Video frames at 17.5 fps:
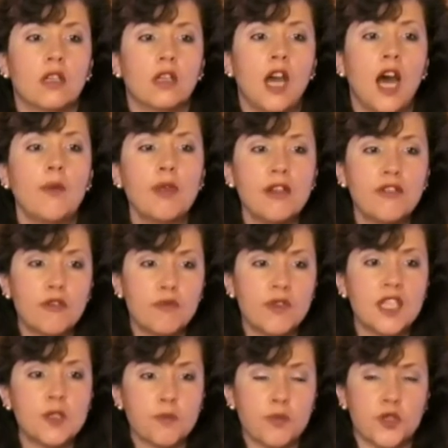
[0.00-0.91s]
coming
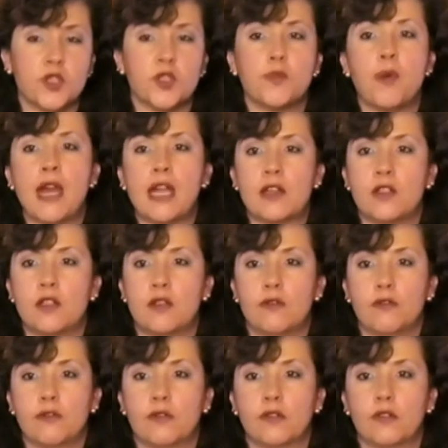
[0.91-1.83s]
from this
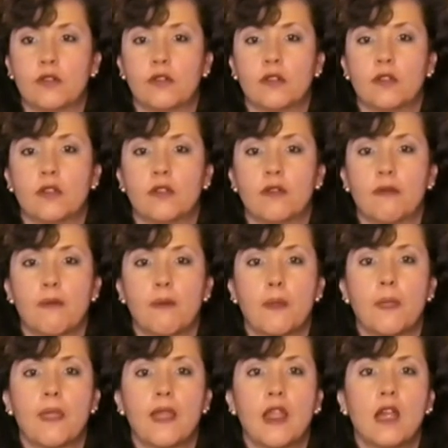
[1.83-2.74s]
perspective,
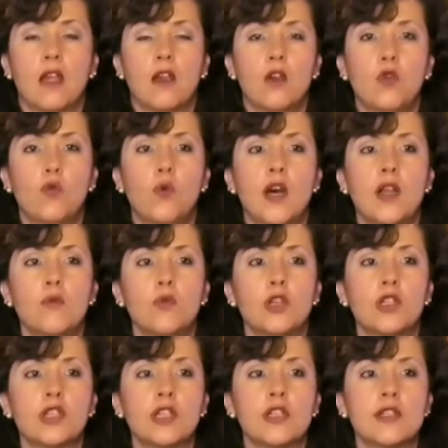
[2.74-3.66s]
one
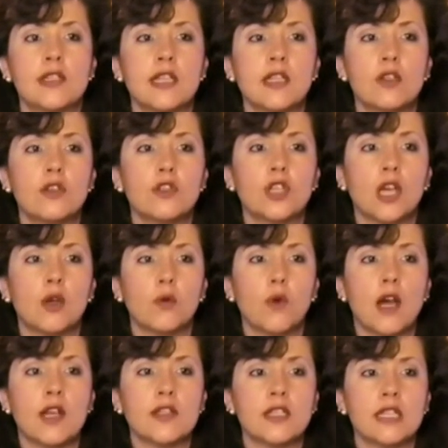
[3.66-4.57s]
would consider
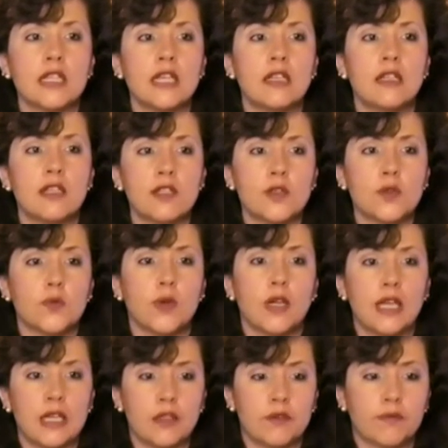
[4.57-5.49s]
generosity in this
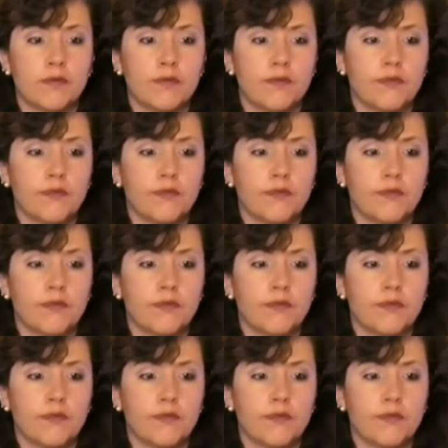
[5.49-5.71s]
way